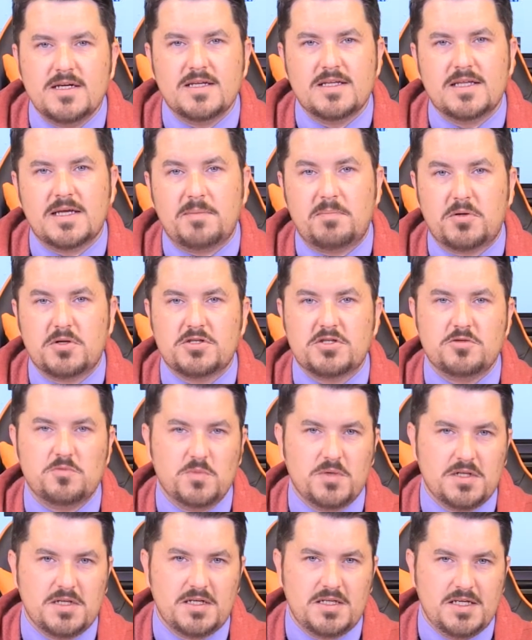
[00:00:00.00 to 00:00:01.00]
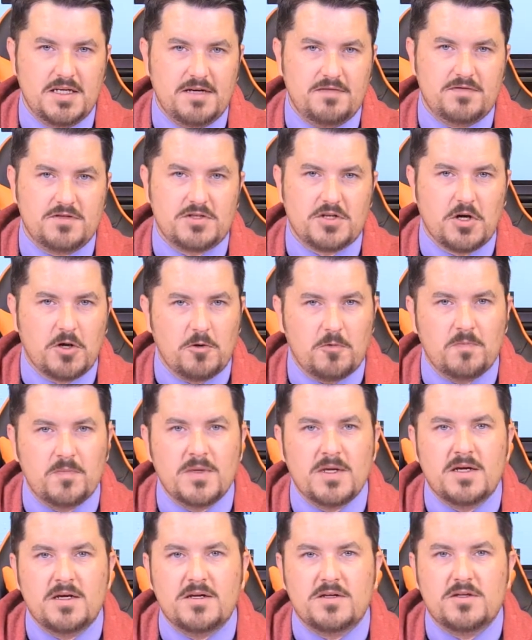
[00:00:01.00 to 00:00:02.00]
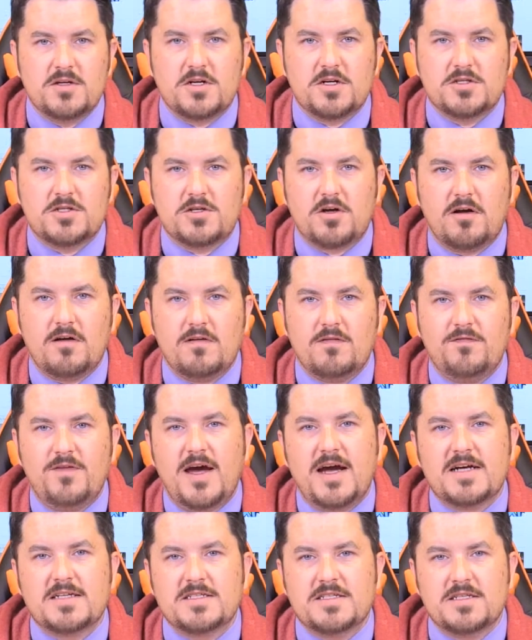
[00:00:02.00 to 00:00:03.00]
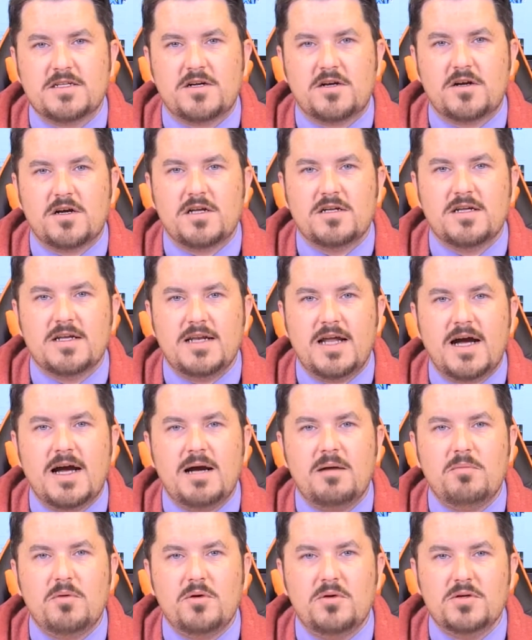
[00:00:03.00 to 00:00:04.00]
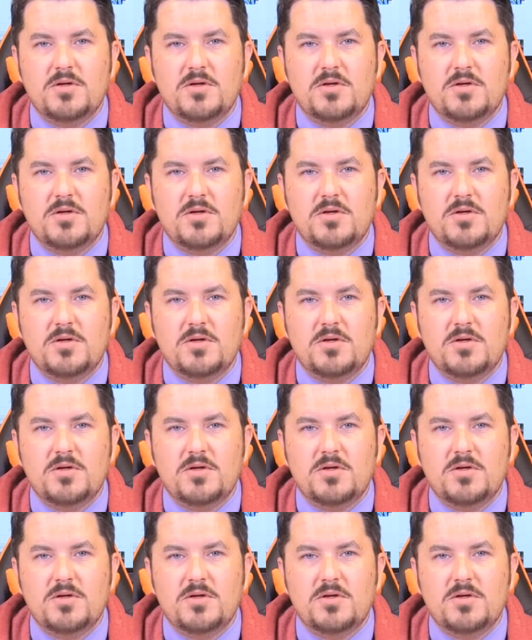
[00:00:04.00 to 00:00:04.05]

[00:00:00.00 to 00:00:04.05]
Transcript: That person really lived, so there are certain facts that are undeniable.